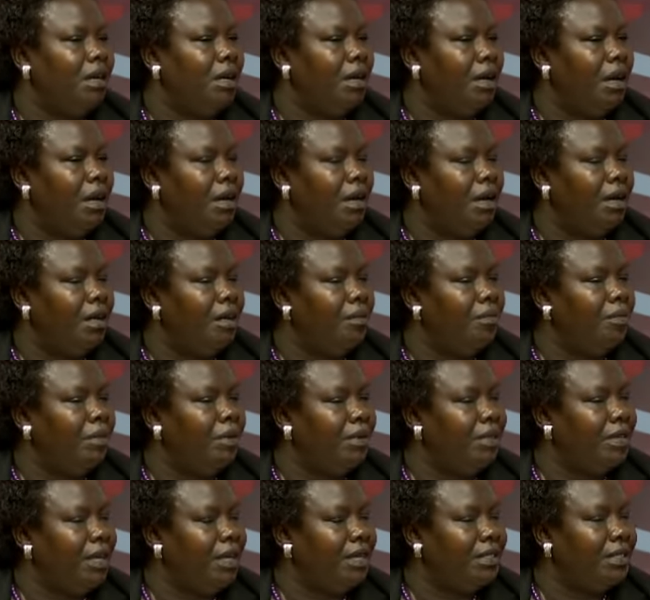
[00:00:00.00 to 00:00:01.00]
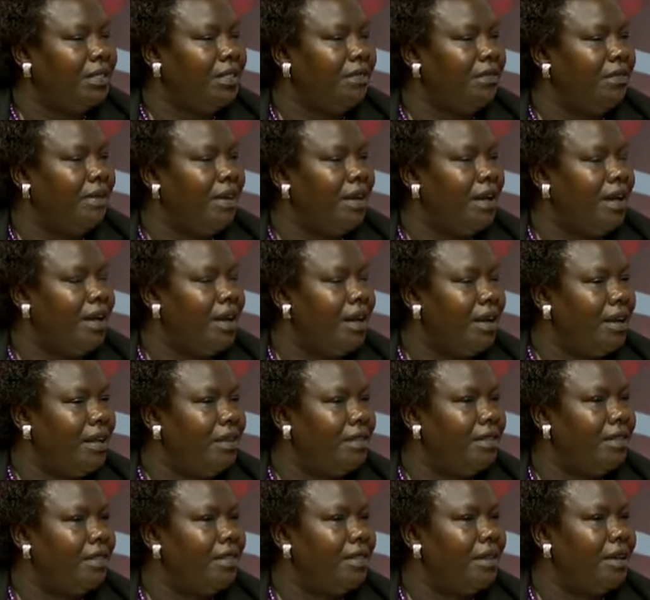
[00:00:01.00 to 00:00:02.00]
reproductive
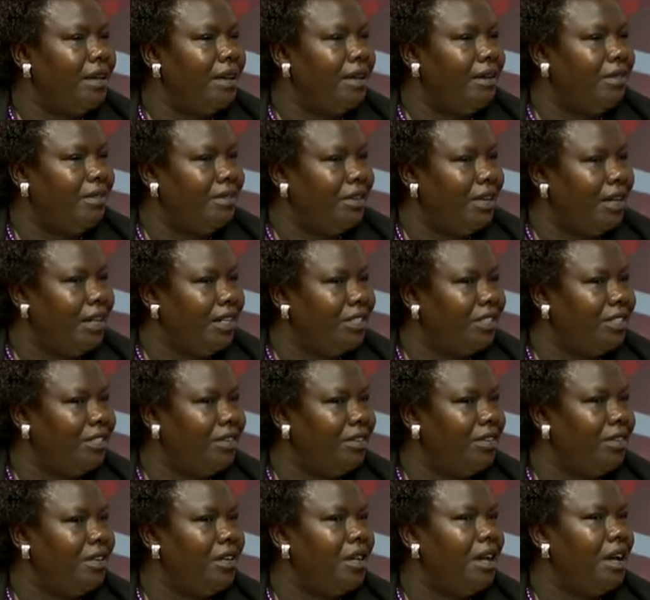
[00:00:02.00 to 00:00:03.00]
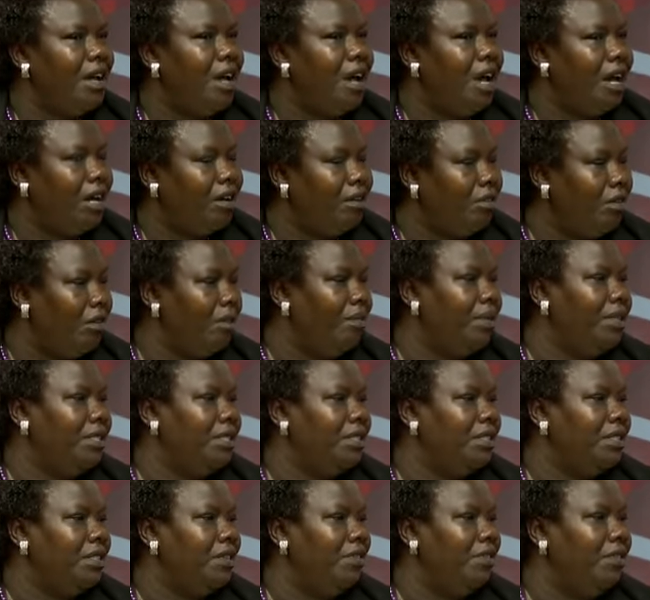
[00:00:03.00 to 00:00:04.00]
health, education, and
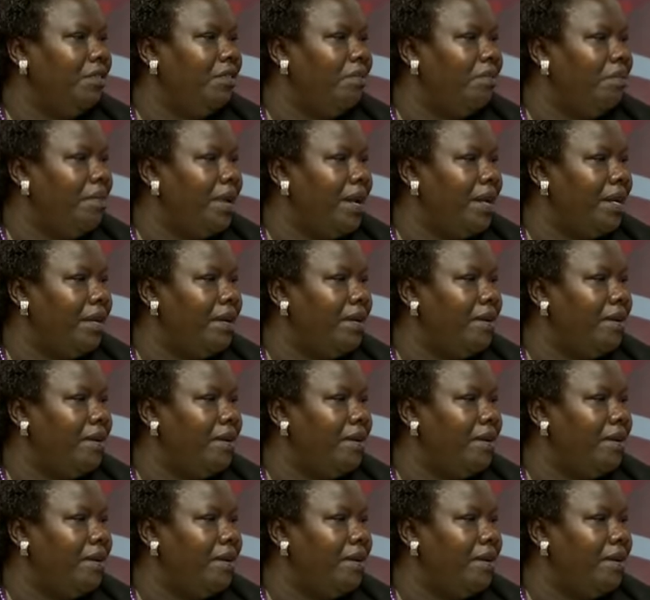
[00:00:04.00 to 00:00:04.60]
community development.